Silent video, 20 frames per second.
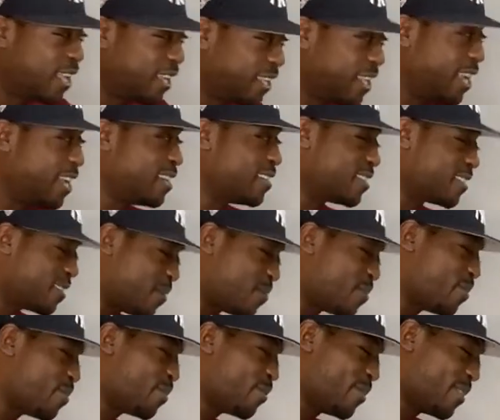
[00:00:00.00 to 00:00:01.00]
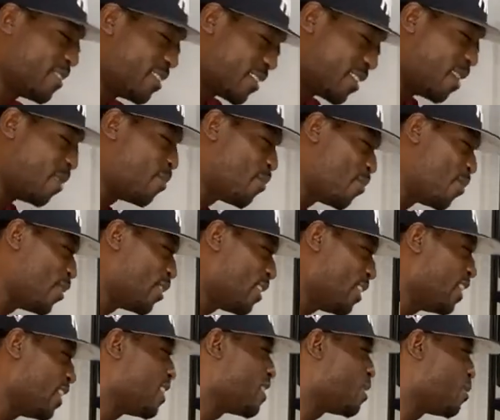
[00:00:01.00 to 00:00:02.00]
I got a couple
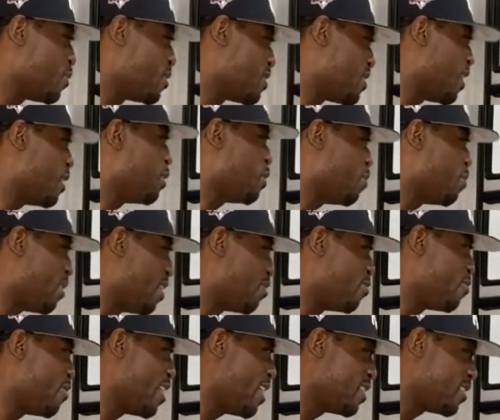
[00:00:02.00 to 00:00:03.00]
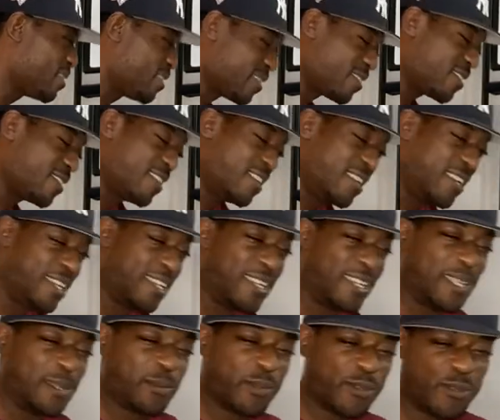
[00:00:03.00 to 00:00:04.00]
more things I'm gonna tell you about fasting
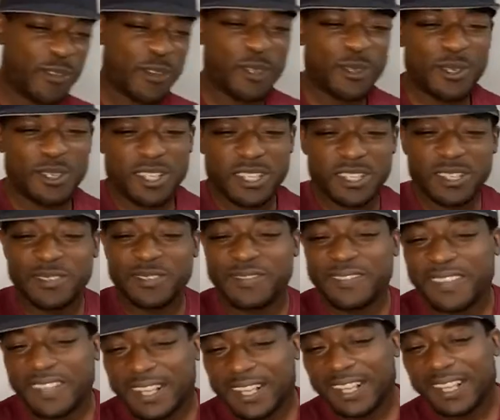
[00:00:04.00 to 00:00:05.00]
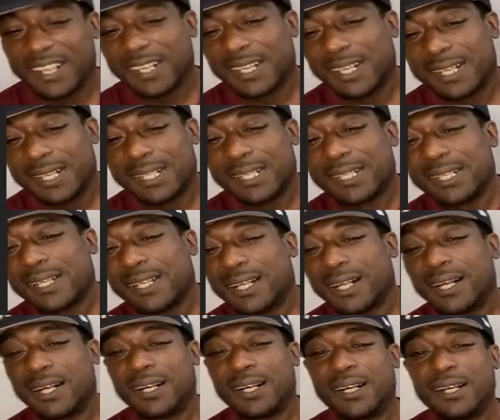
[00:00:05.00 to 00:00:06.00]
before you leave.
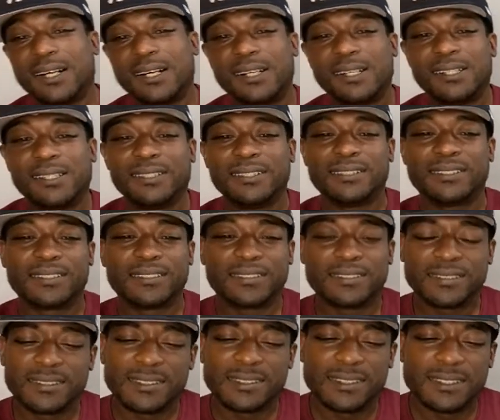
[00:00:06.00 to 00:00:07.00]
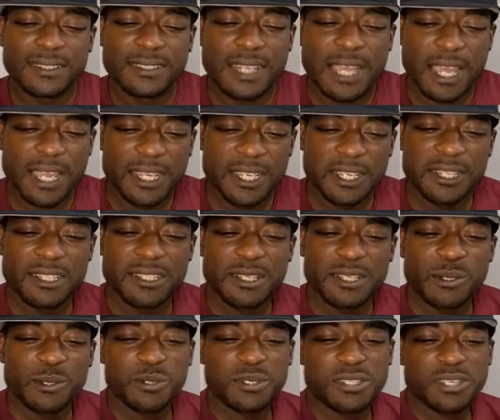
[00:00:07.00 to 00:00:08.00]
Now here a
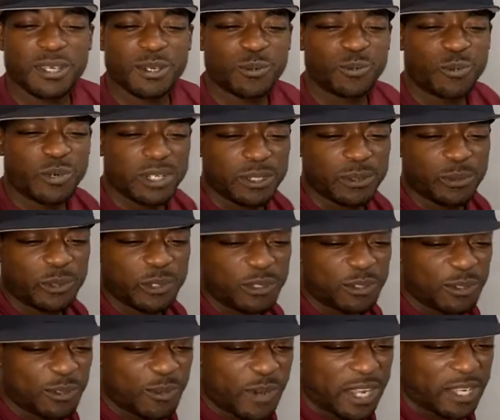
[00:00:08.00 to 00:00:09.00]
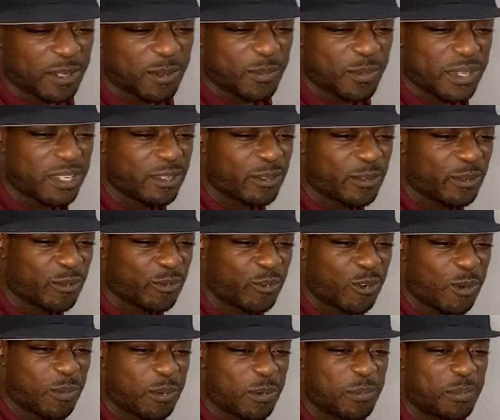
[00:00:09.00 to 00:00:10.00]
little said, what would you recommend
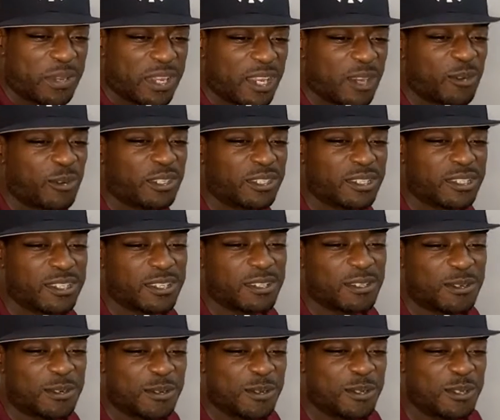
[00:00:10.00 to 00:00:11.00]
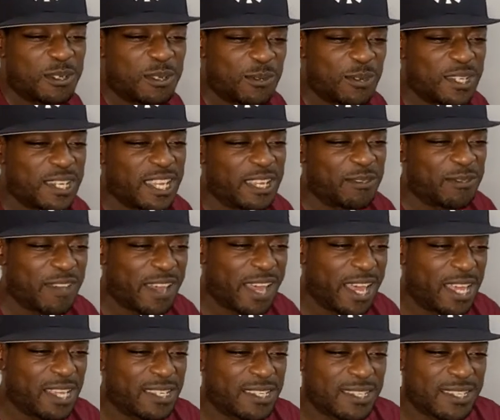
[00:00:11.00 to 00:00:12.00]
for preparing to do the 3-day
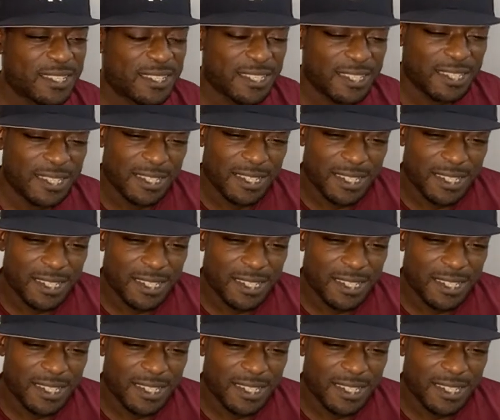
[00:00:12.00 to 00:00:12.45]
fast?